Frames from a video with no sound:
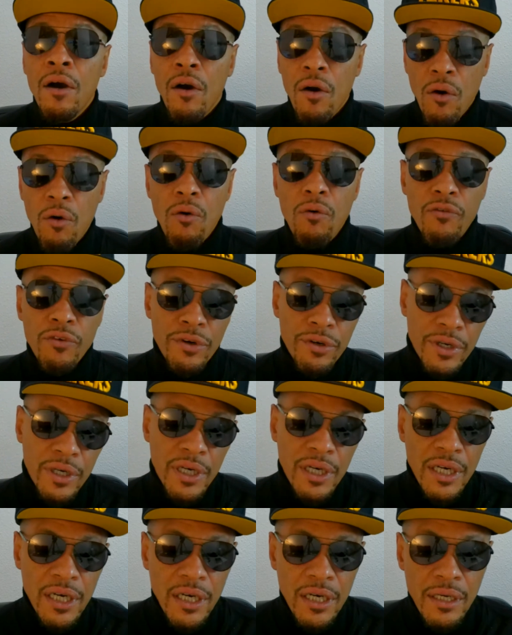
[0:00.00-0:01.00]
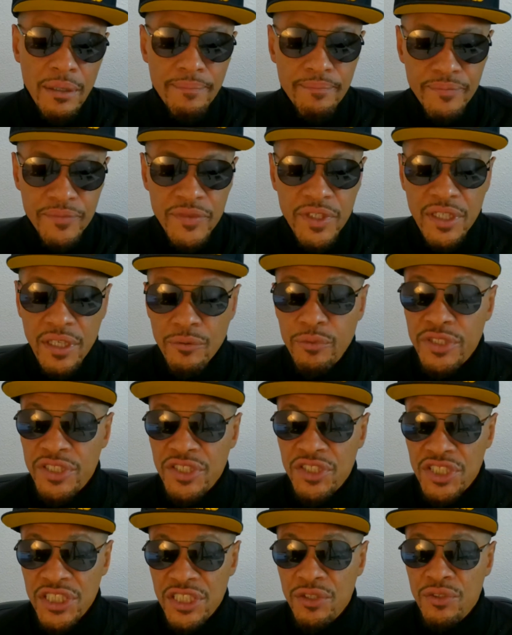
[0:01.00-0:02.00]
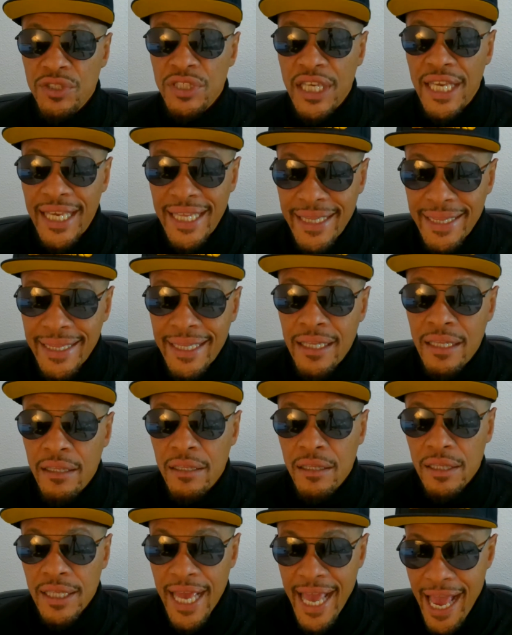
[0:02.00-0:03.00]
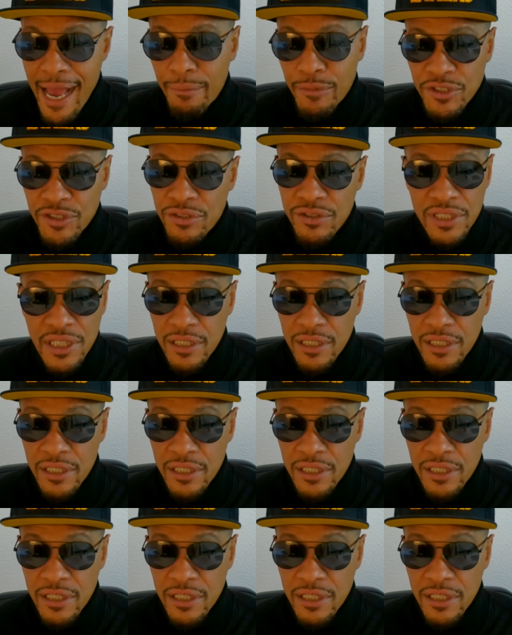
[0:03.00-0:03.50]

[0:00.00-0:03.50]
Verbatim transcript: over uh, Claressa Shields in the amateurs.